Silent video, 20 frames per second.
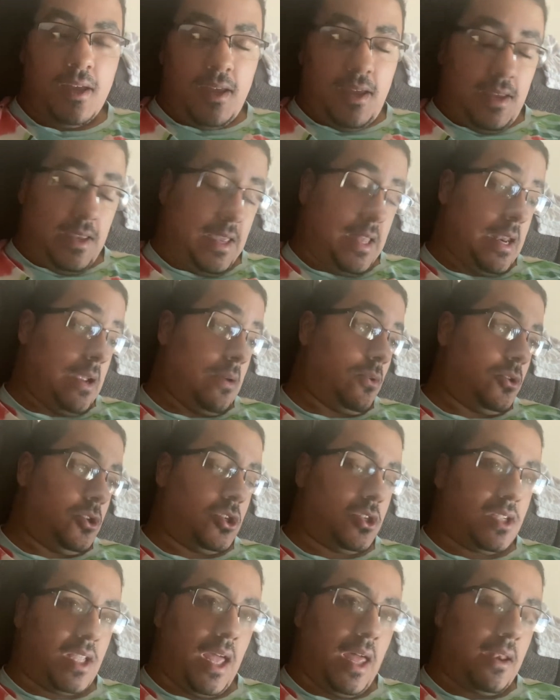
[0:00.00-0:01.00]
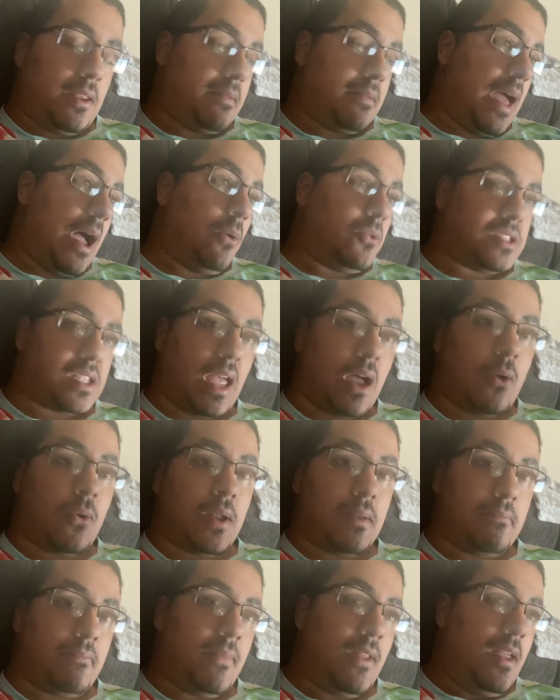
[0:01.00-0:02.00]
And I would just kind of, that was how
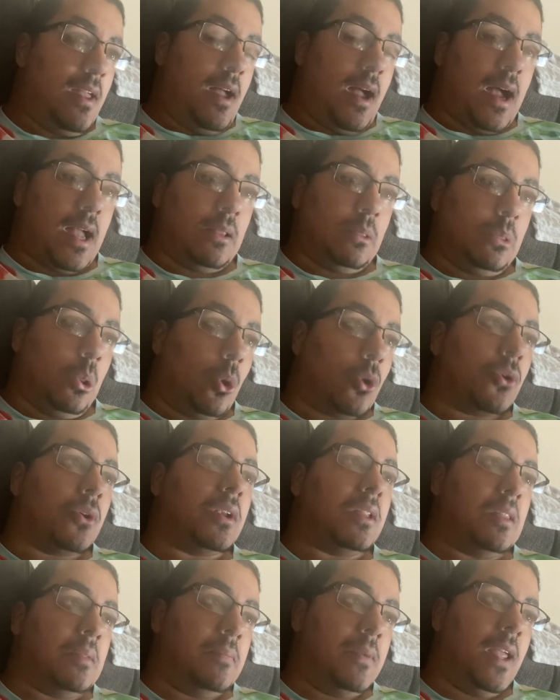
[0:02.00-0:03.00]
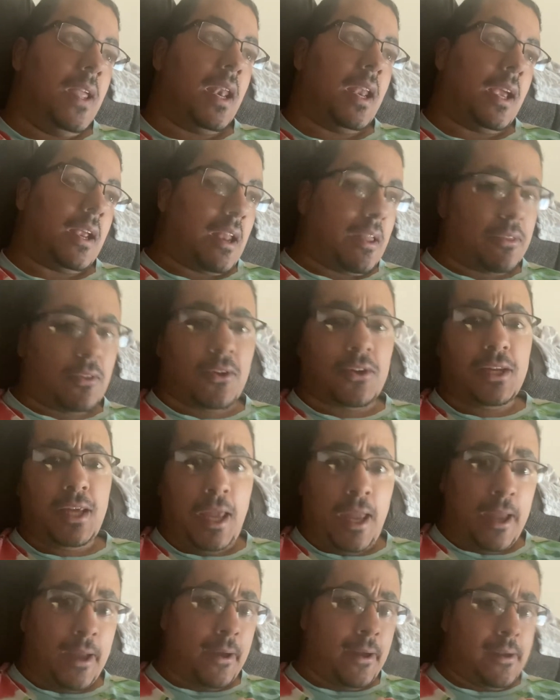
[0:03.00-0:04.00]
I learned in the beginning. And I thought,
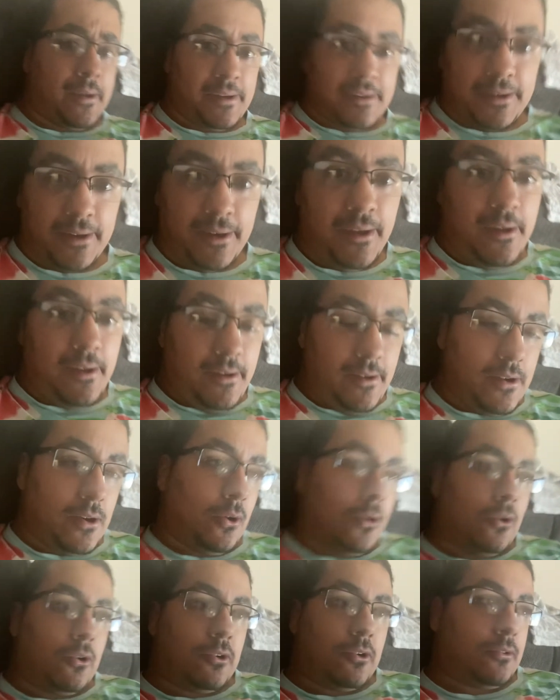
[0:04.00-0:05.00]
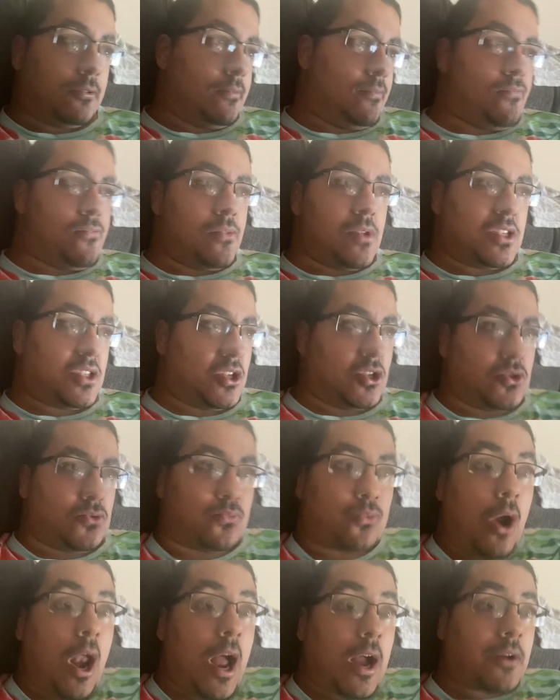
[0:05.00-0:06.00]
yeah, this is
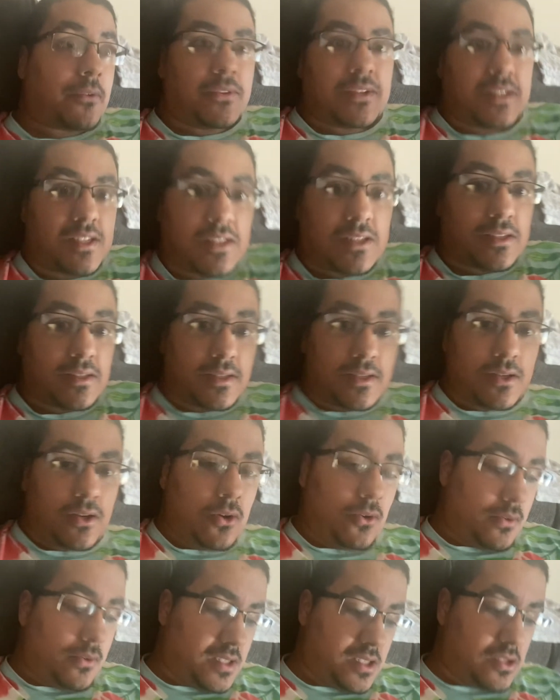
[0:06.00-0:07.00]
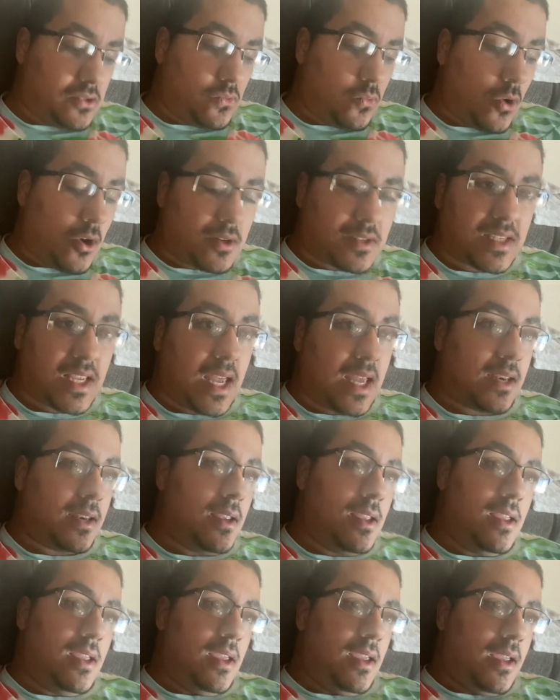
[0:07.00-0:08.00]
rock. This is, this is where it's at.
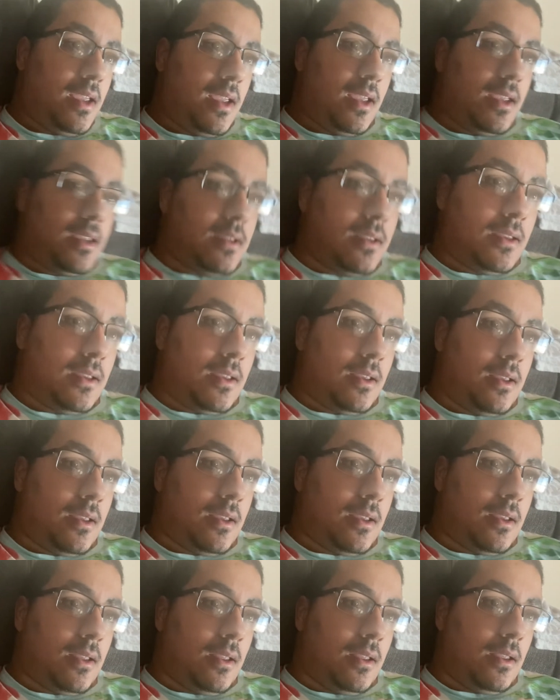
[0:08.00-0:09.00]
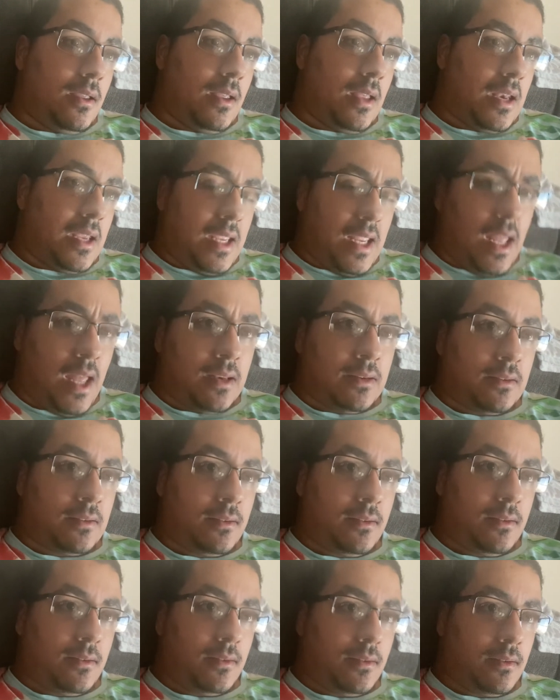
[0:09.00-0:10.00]
And
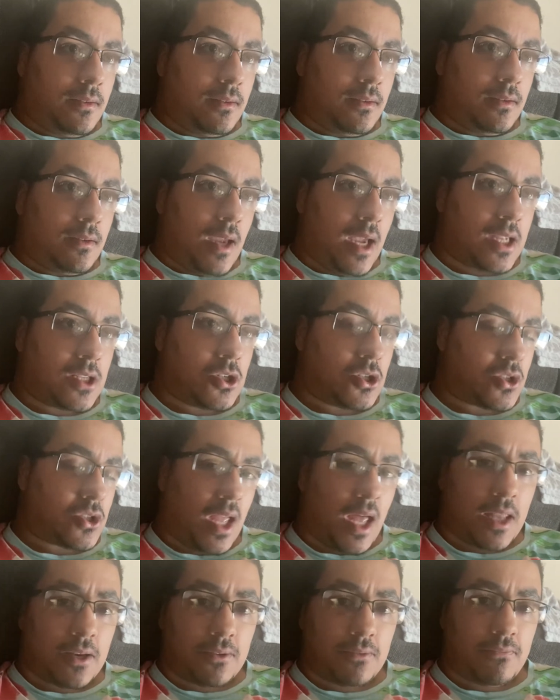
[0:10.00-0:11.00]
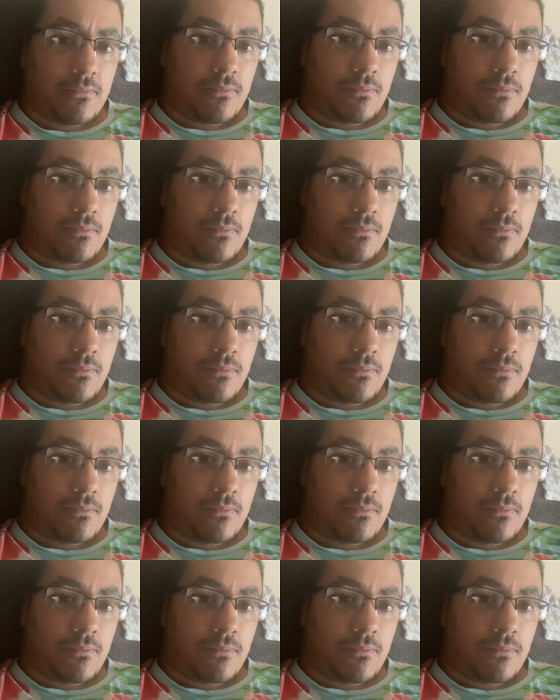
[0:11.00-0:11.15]
again, I just kind of